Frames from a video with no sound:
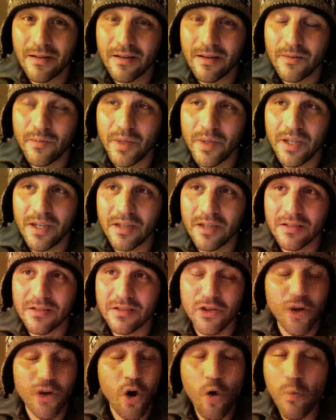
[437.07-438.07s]
Because
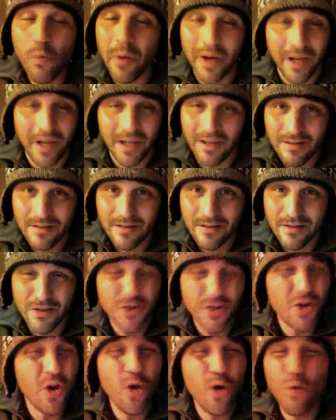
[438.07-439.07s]
nobody
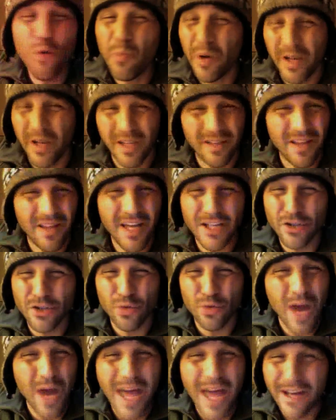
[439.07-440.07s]
likes
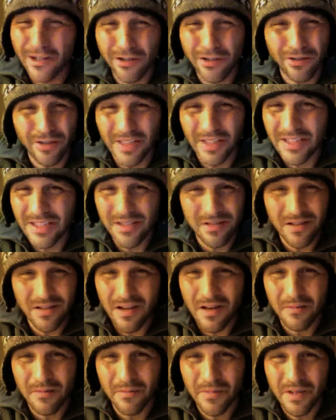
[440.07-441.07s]
radical
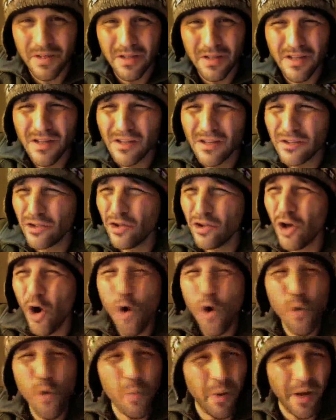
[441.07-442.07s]
Islam.
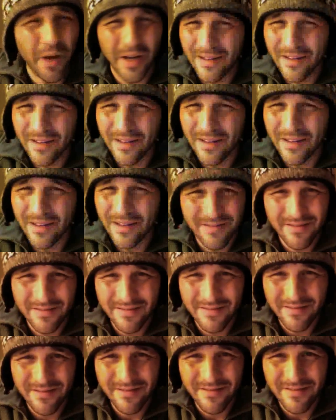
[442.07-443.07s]
Nobody.
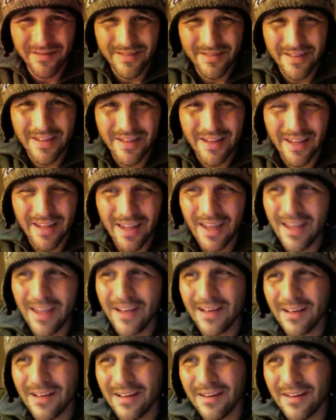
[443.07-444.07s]

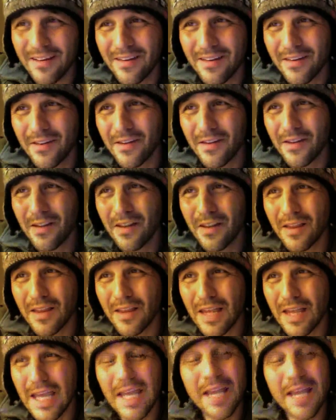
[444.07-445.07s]
And
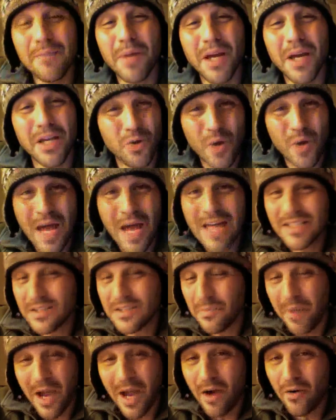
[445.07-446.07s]
anybody who has the
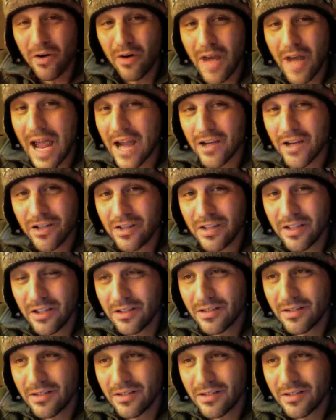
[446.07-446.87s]
power to actually